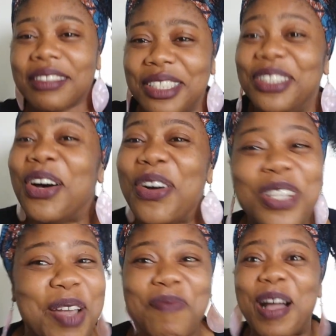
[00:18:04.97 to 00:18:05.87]
No,
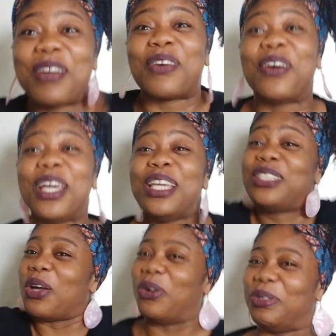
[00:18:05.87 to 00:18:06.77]
nyem mango
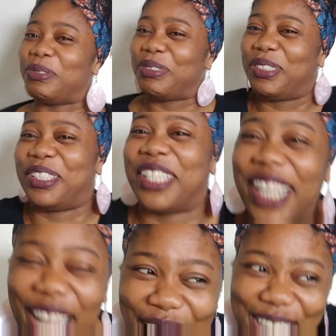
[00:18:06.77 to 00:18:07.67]
itolu.
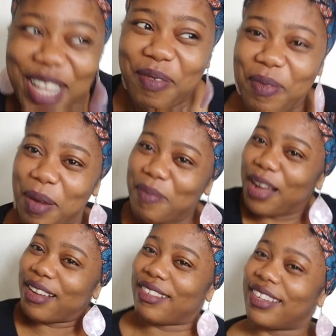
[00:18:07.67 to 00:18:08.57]
Nyem
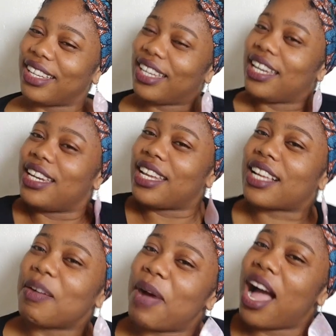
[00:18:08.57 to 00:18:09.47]
mango iri.
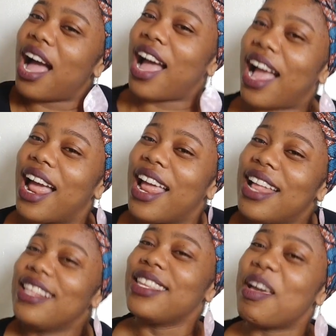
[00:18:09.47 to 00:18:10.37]
Come on,
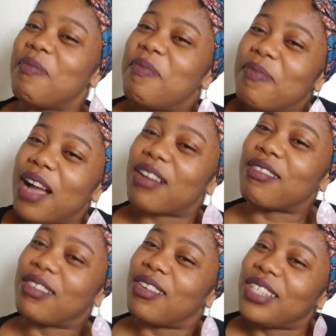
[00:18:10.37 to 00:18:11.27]
nyem
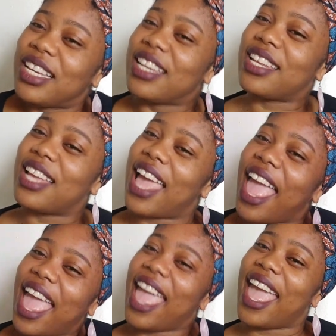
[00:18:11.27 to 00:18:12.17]
mango iri.
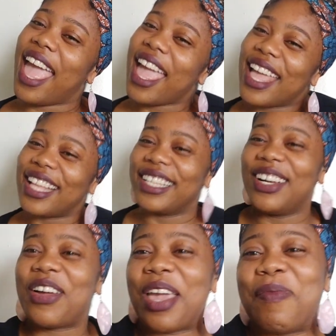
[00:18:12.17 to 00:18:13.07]

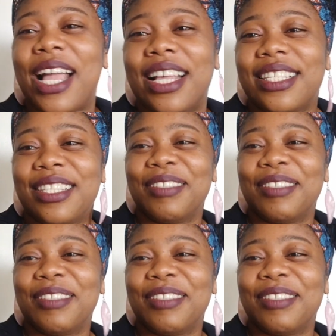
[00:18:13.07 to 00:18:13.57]
Okay, bye guys.